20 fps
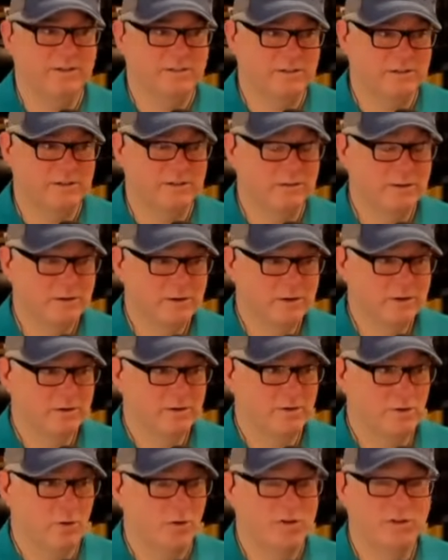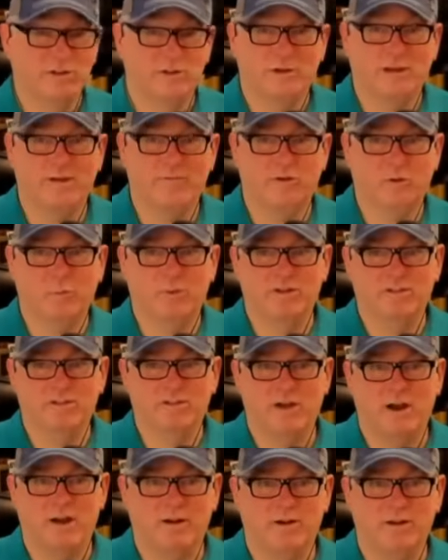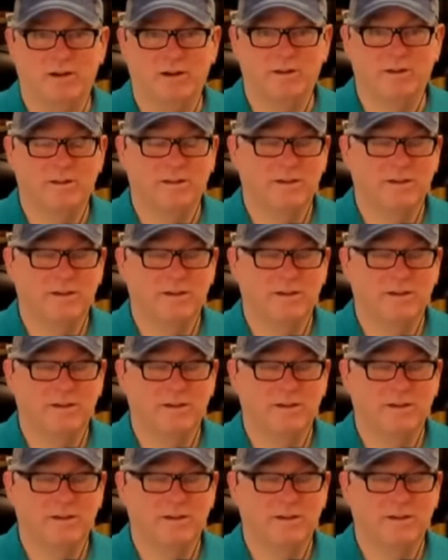is it gone to the level of misconduct?